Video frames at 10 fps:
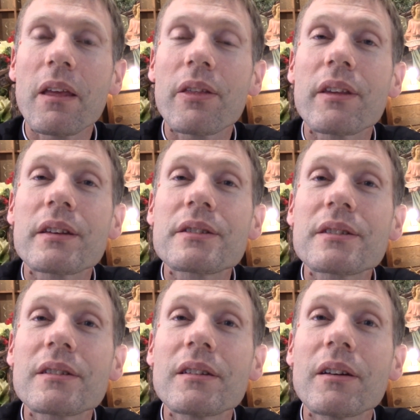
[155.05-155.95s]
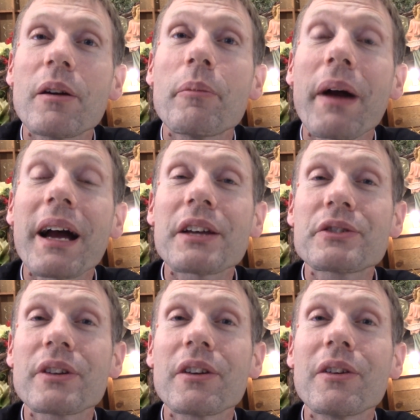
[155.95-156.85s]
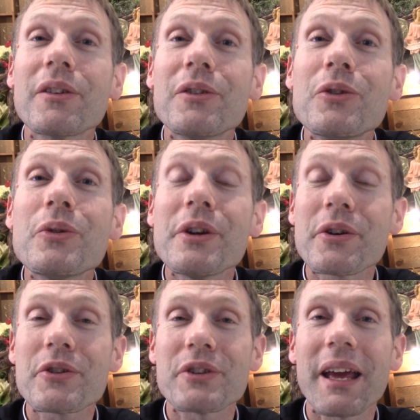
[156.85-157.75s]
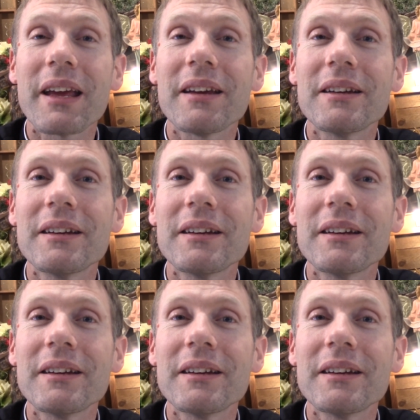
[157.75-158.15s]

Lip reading: This past New Year's Day,